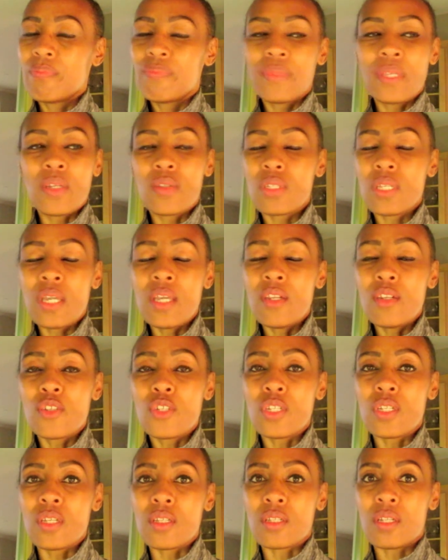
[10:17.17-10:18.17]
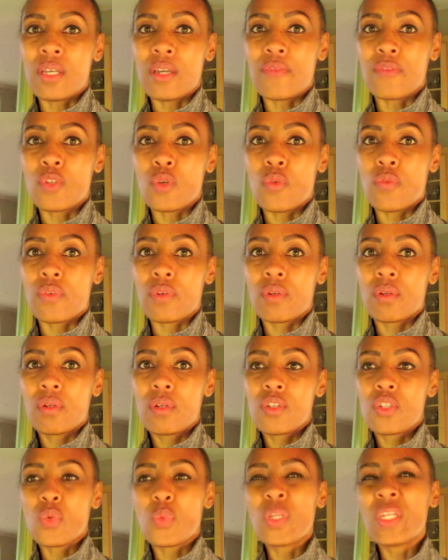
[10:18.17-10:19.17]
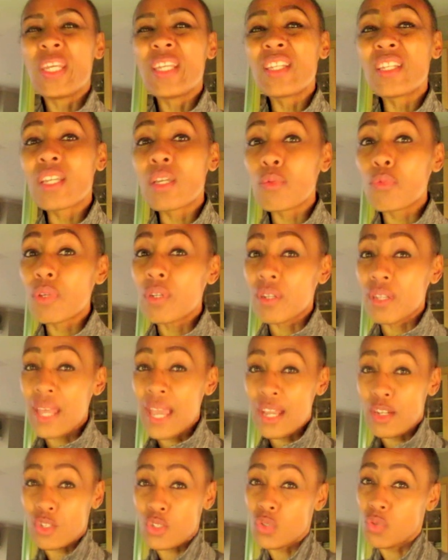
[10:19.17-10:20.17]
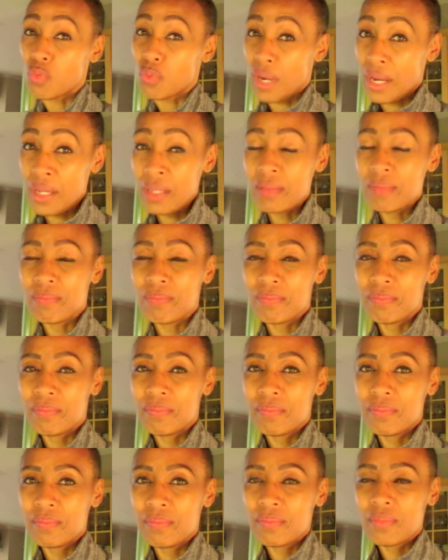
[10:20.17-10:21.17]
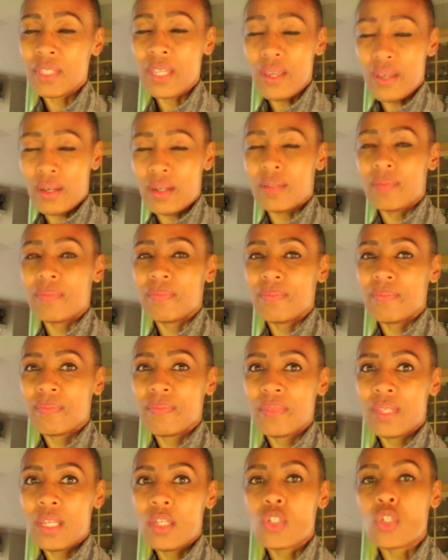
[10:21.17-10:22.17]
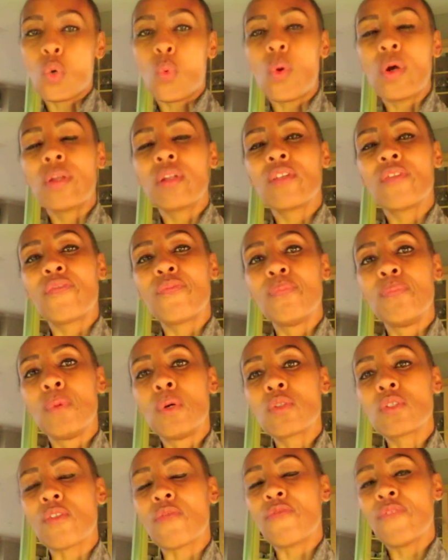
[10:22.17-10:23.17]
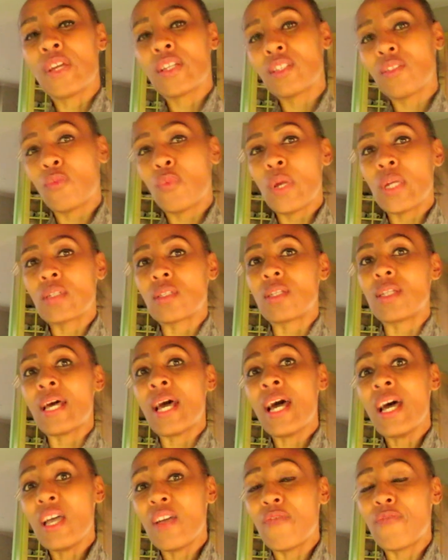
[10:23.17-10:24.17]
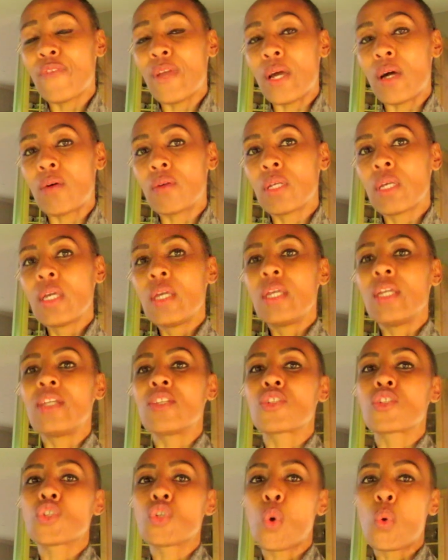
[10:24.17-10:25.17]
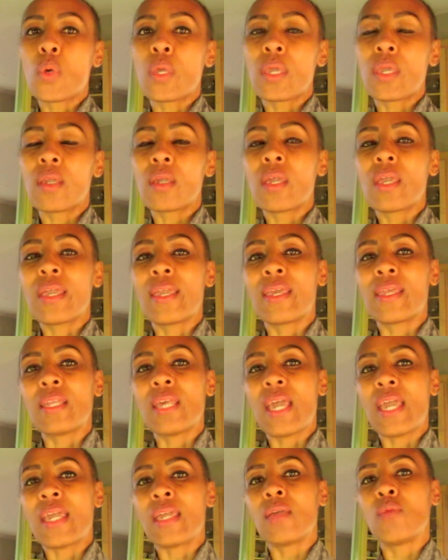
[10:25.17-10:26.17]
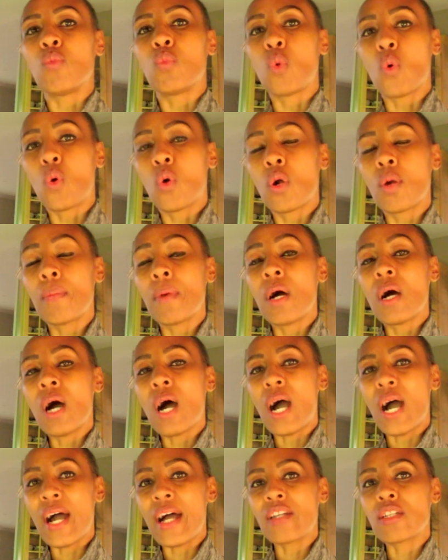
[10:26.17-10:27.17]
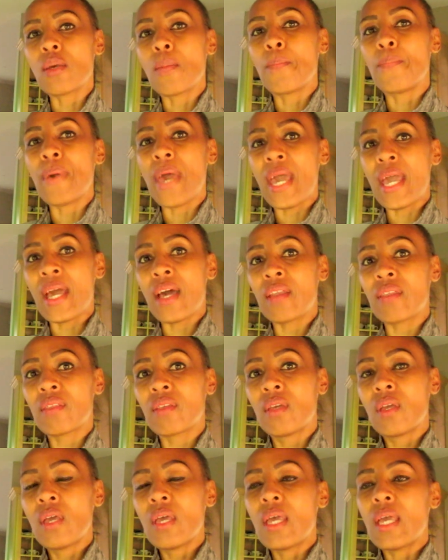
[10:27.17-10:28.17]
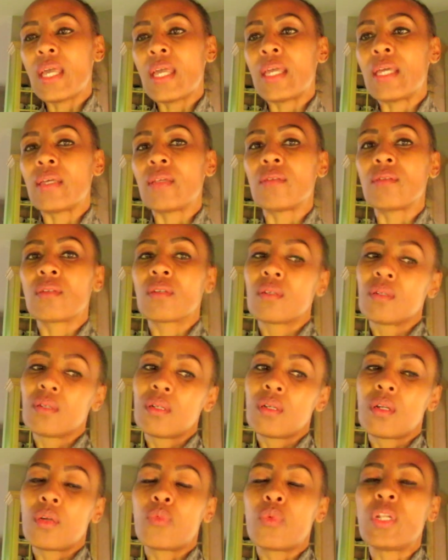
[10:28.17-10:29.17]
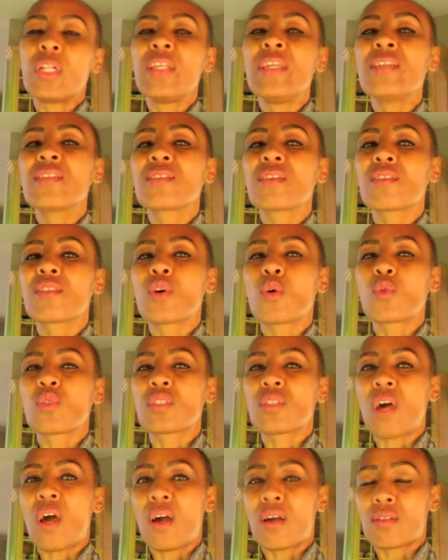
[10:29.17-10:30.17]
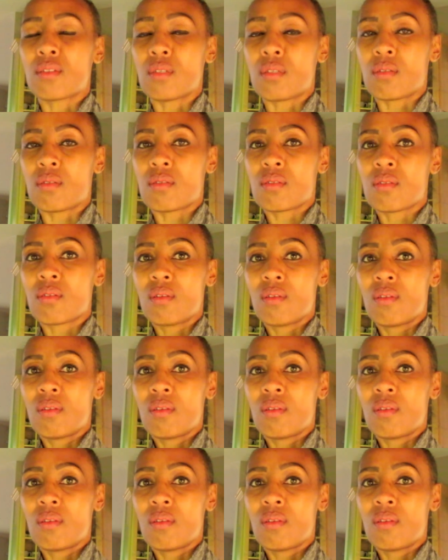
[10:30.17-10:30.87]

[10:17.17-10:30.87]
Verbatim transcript: There's energy that's left over. So we need to get rid of that too, right? Yeah. So one of the most effective ways that I have found is soaking in a warm, hot bath and releasing those toxins.